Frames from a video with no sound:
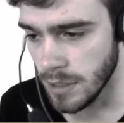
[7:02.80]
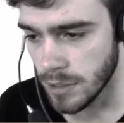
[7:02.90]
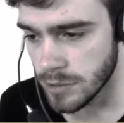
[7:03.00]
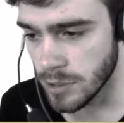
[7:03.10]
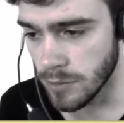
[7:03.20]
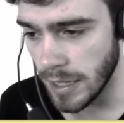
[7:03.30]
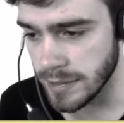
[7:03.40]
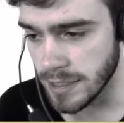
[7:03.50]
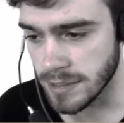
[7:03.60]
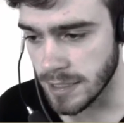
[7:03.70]
So as
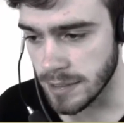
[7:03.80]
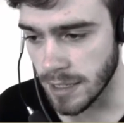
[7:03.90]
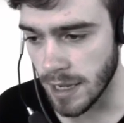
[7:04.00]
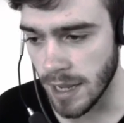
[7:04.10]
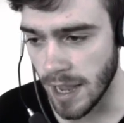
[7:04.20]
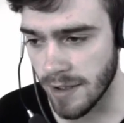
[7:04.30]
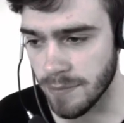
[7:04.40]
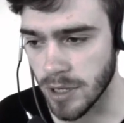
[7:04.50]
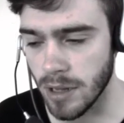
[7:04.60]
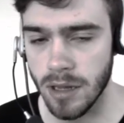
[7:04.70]
I said, I have
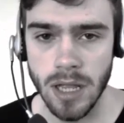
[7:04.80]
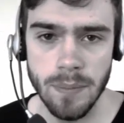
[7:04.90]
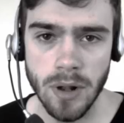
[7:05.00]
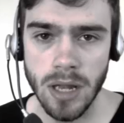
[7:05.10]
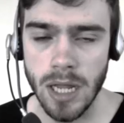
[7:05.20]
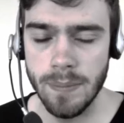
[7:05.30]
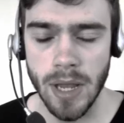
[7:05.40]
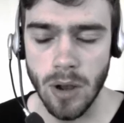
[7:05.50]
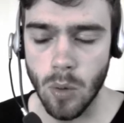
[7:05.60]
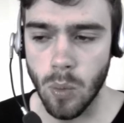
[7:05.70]
been
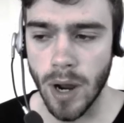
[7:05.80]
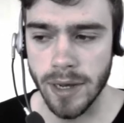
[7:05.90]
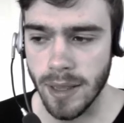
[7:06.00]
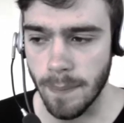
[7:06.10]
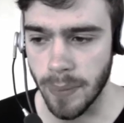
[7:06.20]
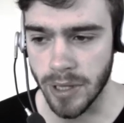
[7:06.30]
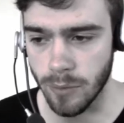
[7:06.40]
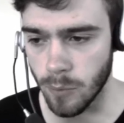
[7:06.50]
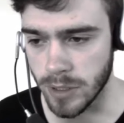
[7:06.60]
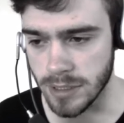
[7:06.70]
climbing quite a
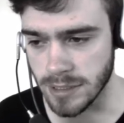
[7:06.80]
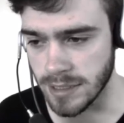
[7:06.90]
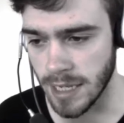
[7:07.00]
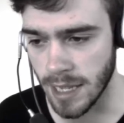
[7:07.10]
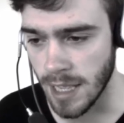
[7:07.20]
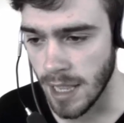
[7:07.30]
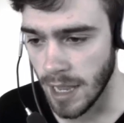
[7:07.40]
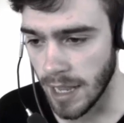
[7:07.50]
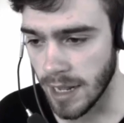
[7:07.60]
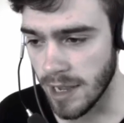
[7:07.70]
bit with this deck,
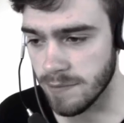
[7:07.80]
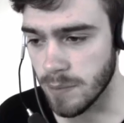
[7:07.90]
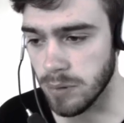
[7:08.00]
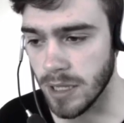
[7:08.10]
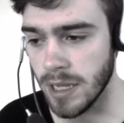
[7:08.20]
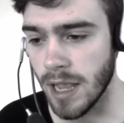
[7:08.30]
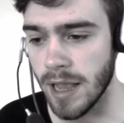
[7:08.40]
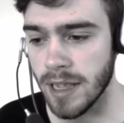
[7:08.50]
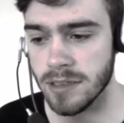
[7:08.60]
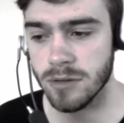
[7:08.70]
and I've been playing
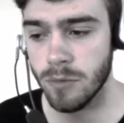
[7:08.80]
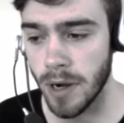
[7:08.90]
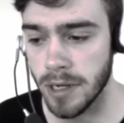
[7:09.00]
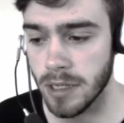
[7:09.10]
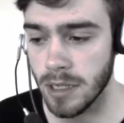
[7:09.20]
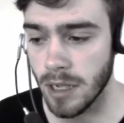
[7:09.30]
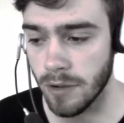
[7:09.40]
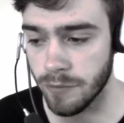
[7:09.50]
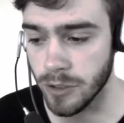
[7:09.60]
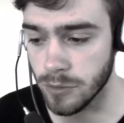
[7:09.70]
against quite a
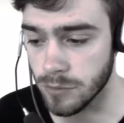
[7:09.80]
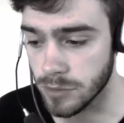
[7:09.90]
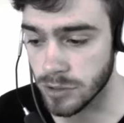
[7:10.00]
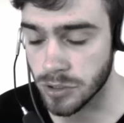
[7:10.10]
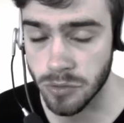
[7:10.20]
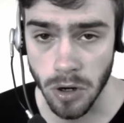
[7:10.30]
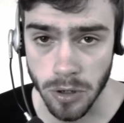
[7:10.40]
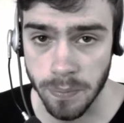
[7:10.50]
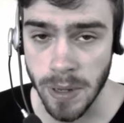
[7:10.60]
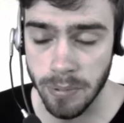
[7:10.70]
few
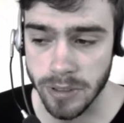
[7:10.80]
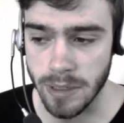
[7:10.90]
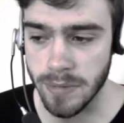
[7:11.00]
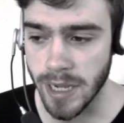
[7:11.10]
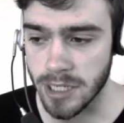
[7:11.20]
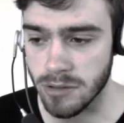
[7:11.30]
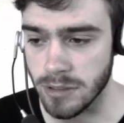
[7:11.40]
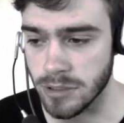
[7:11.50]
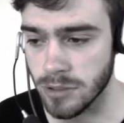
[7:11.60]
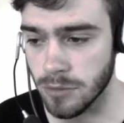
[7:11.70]
stronger people than me
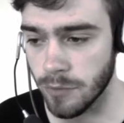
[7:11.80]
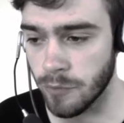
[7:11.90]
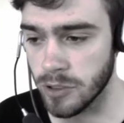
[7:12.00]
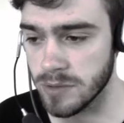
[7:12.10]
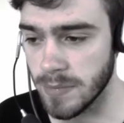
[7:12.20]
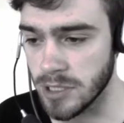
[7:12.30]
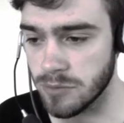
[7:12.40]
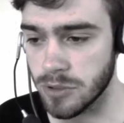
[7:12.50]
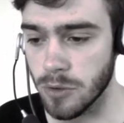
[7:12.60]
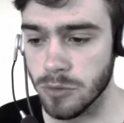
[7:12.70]
actually. So the first match
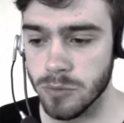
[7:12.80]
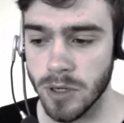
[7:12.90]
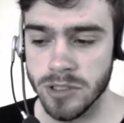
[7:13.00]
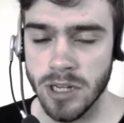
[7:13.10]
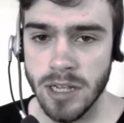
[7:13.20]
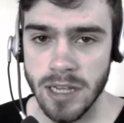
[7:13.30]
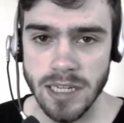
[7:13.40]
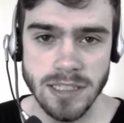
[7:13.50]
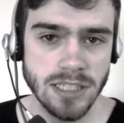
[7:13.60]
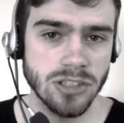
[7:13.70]
we're going to watch
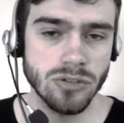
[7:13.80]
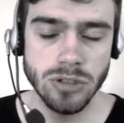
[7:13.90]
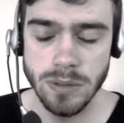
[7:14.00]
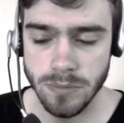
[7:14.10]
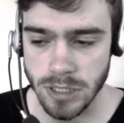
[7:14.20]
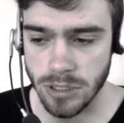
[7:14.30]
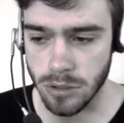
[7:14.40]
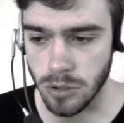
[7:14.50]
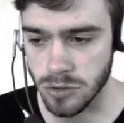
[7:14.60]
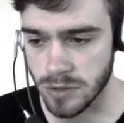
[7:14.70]
is an extremely
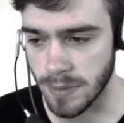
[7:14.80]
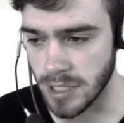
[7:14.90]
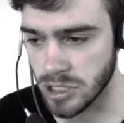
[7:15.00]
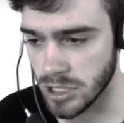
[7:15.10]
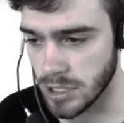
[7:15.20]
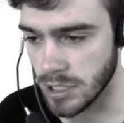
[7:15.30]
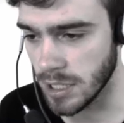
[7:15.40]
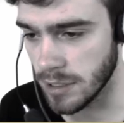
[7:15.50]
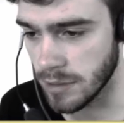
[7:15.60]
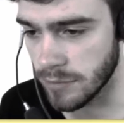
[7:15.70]
close match
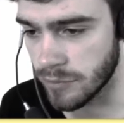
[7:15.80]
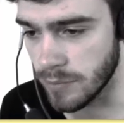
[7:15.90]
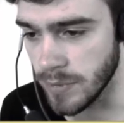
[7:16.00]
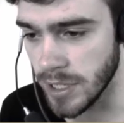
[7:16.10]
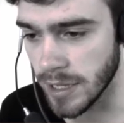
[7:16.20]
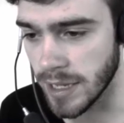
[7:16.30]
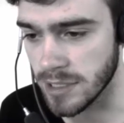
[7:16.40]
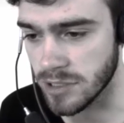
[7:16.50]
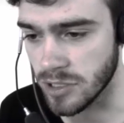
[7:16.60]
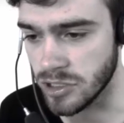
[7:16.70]
for me
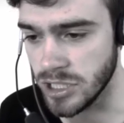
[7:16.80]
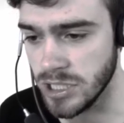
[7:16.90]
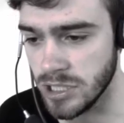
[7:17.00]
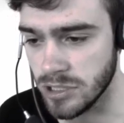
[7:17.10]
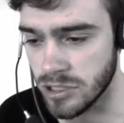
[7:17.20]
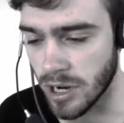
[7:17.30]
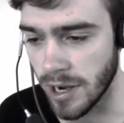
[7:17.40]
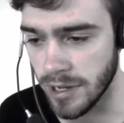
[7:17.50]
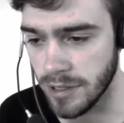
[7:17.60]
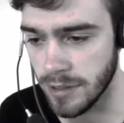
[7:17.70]
against G
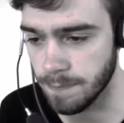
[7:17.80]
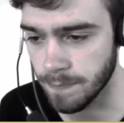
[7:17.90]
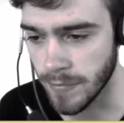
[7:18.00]
Giant.